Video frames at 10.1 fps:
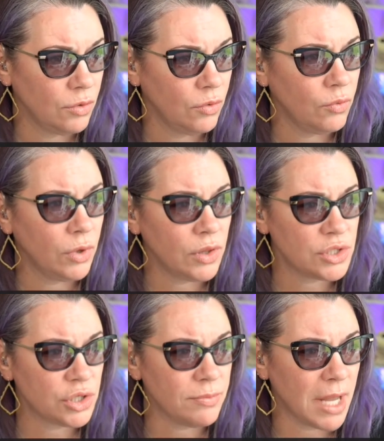will the
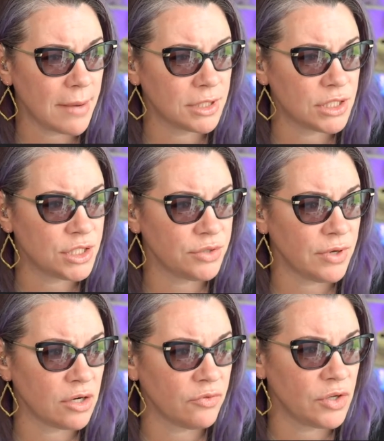jury be able to do
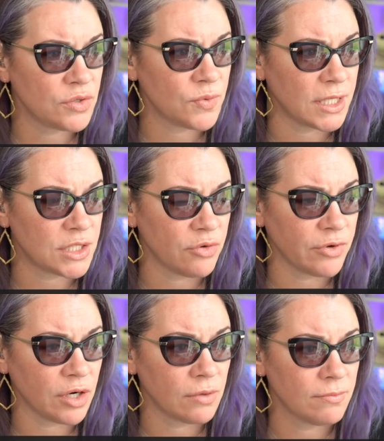interviews when it's
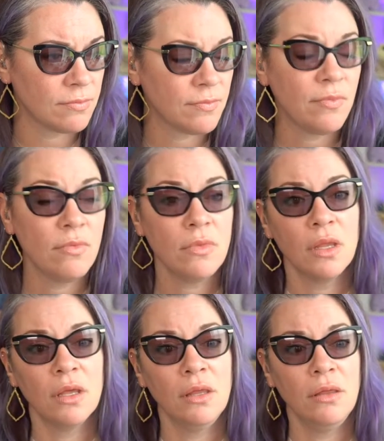over?
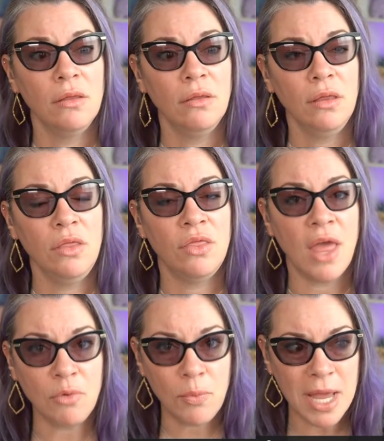
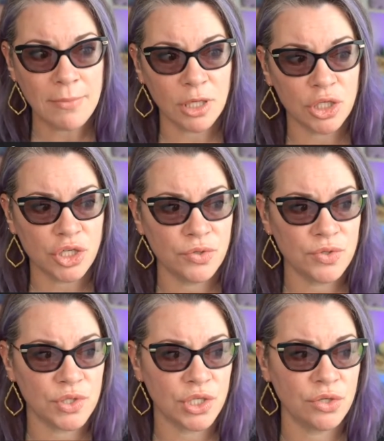They will be able to
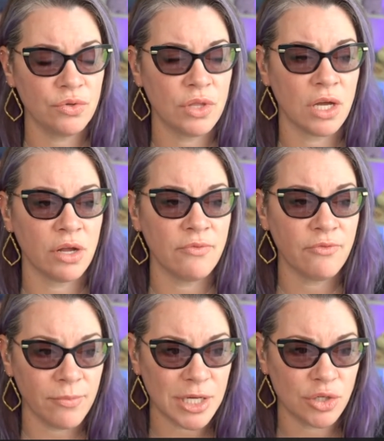choose to. Their
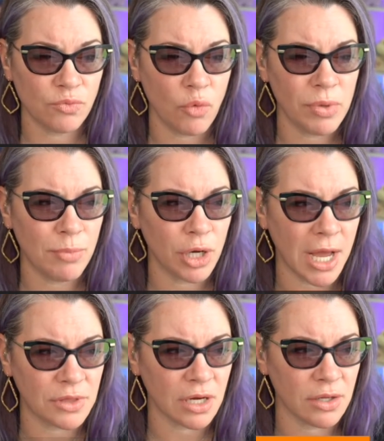information won't be put
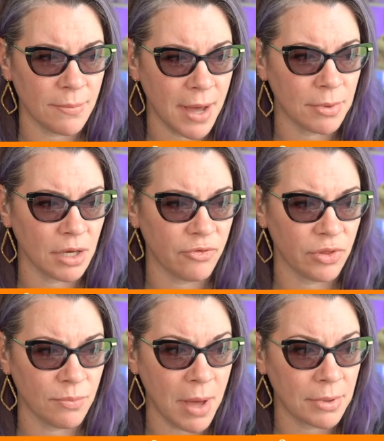out there in the public for
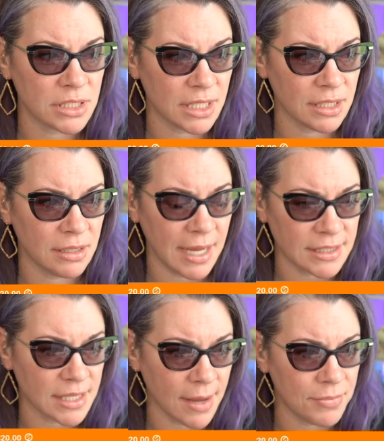the public to get
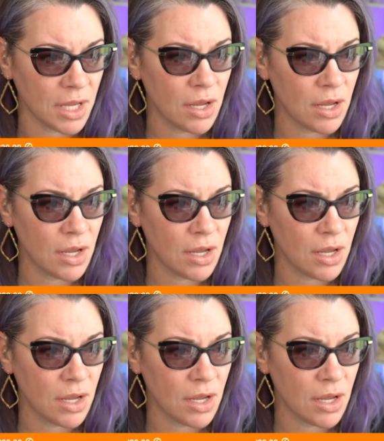to them.